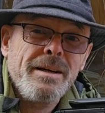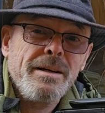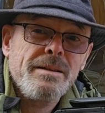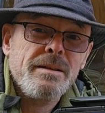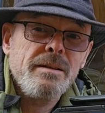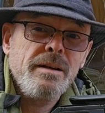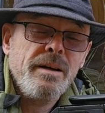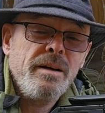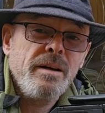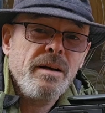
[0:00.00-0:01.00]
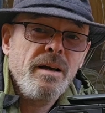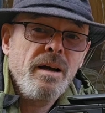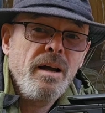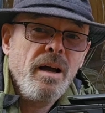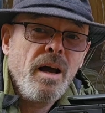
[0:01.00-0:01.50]
Nice, and
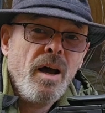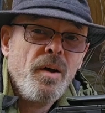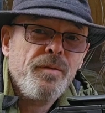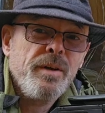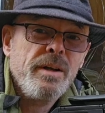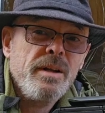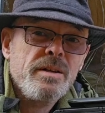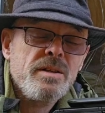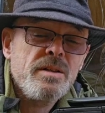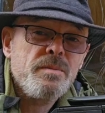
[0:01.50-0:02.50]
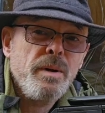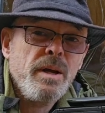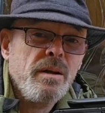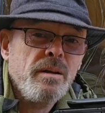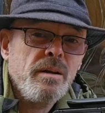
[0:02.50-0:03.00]
hopefully this has
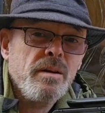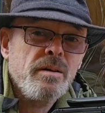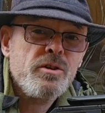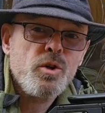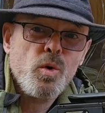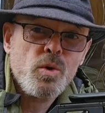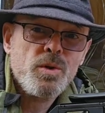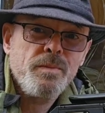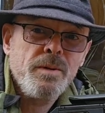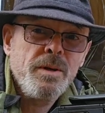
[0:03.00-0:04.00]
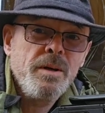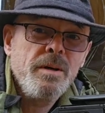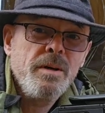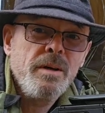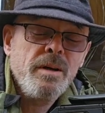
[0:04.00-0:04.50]
been short,
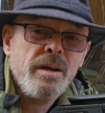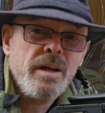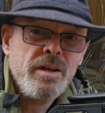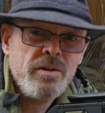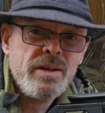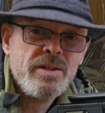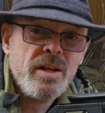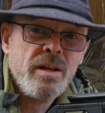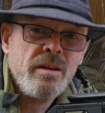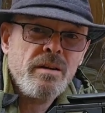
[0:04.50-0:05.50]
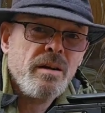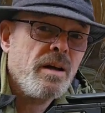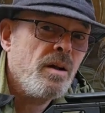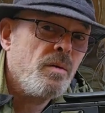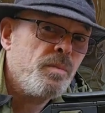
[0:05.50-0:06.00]
interesting,
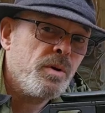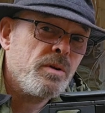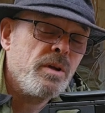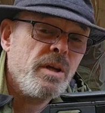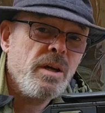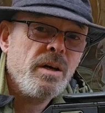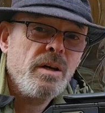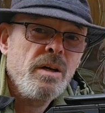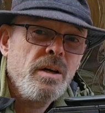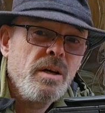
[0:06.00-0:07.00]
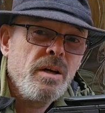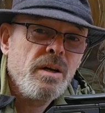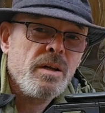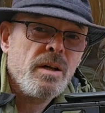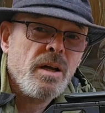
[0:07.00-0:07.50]
and I'll put the
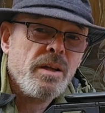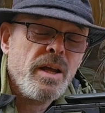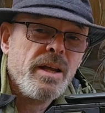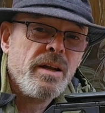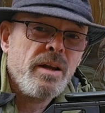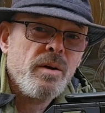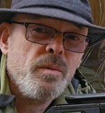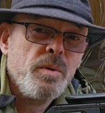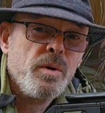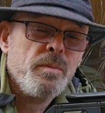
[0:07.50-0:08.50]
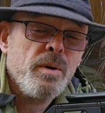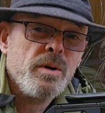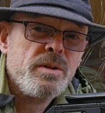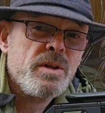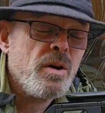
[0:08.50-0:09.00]
at the end here I'll put up
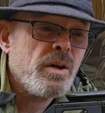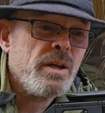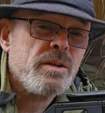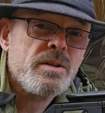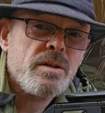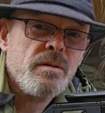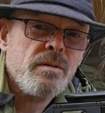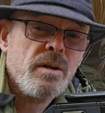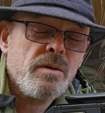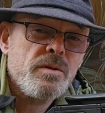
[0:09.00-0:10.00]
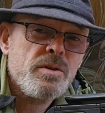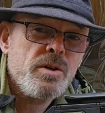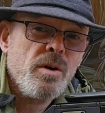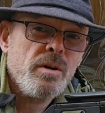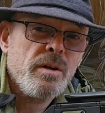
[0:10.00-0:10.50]
my targets that I just
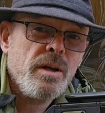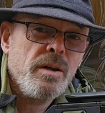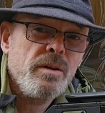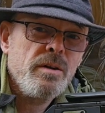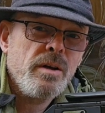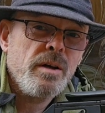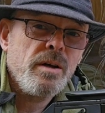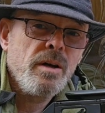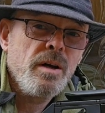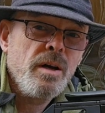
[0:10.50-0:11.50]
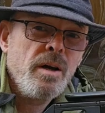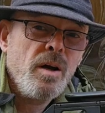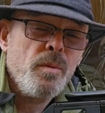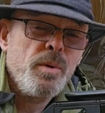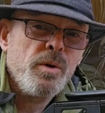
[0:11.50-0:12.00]
shot, and
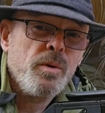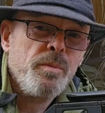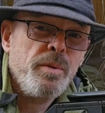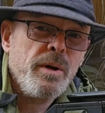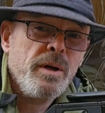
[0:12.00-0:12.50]
I'll put up